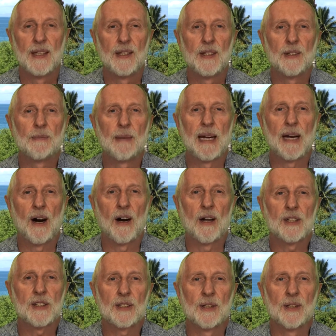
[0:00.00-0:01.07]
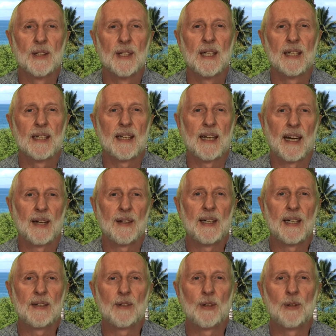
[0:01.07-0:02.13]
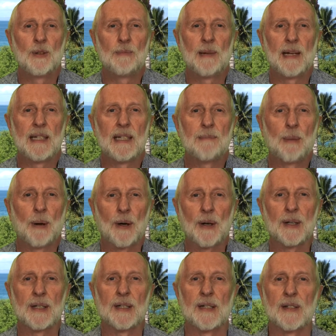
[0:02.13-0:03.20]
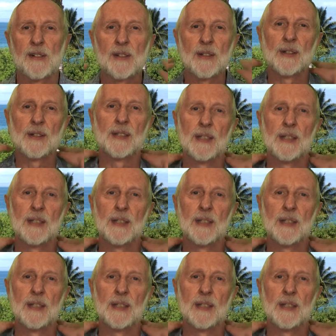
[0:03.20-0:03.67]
You may also carry too many burdens.